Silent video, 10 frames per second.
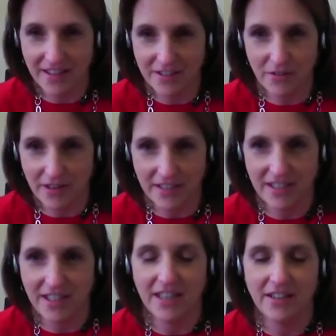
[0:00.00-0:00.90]
That's great
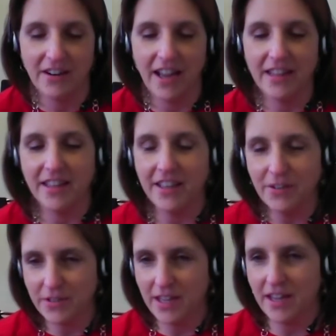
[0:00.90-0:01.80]
to hear. And like
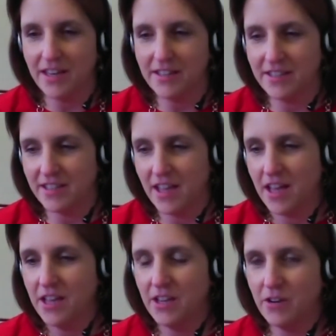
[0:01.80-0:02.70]
you said, it's,
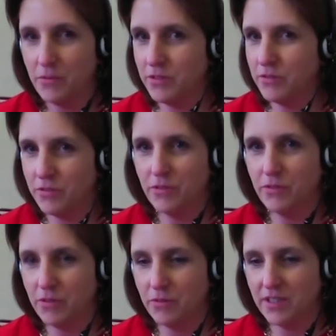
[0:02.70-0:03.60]
when you're new
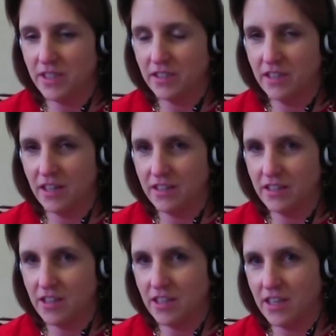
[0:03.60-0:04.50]
to a
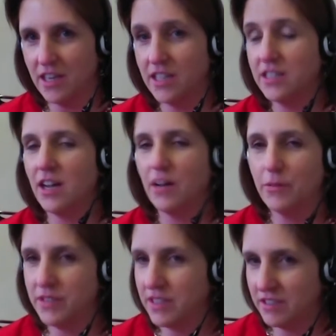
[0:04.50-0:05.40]
technology, it's
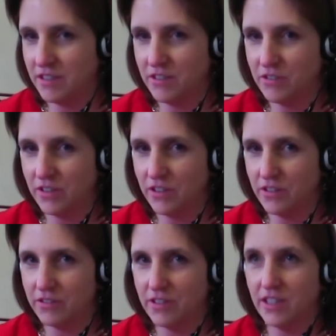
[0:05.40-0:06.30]
always easier to
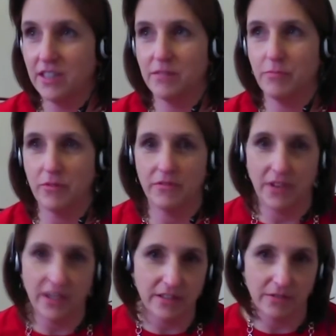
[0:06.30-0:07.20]
learn it. It's more
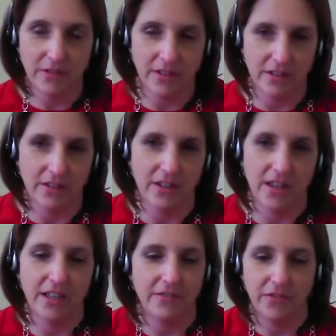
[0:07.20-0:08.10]
effective to learn
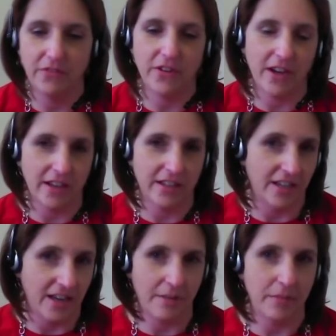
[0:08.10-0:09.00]
it if you've got
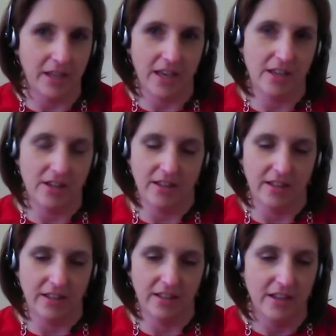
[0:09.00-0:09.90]
an
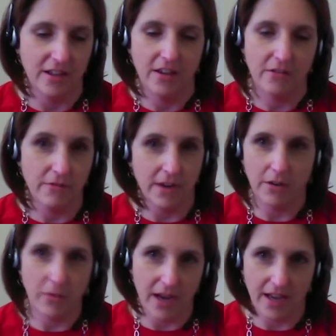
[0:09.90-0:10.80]
application right
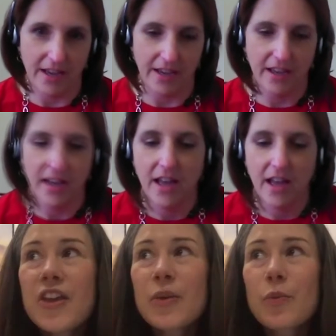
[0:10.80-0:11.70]
away.
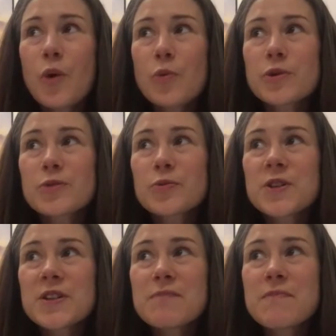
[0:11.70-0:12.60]
What was
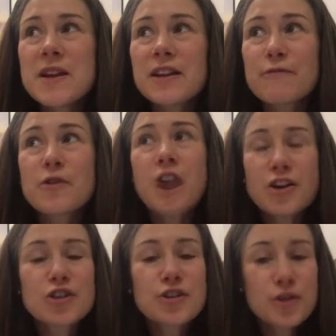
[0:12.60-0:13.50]
really meaningful, not
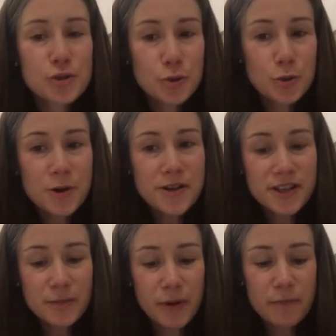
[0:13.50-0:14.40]
just the
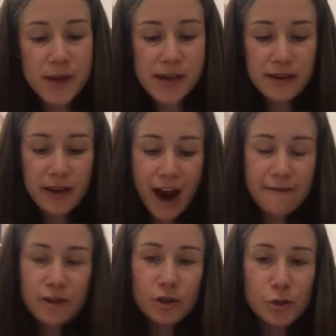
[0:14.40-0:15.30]
tools, but
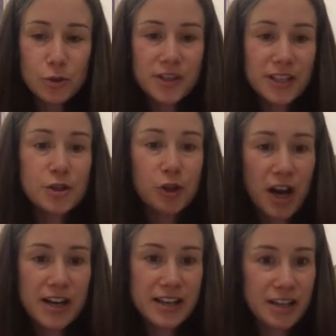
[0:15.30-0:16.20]
having the tools
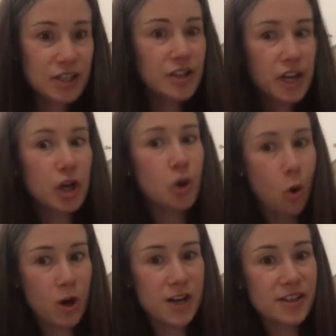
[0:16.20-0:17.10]
integrated into like a
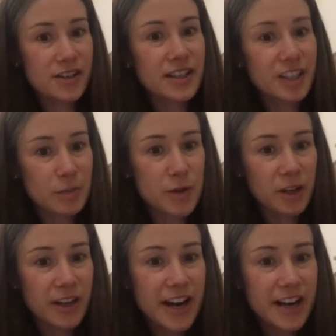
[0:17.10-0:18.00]
course
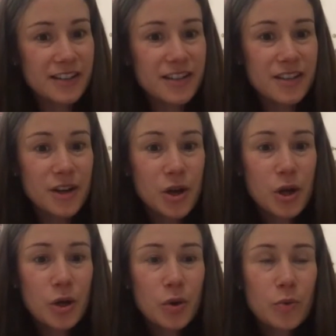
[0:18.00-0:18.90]
experience,
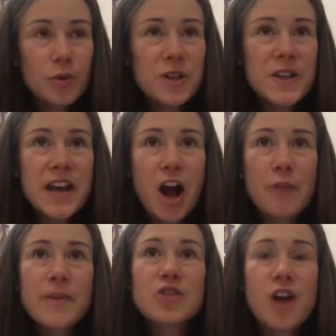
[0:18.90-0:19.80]
really
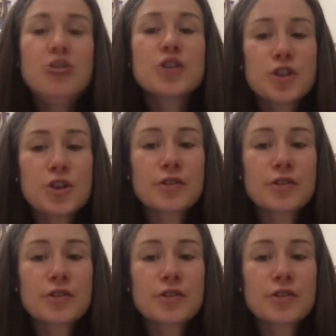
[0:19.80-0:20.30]
helped me not just learn the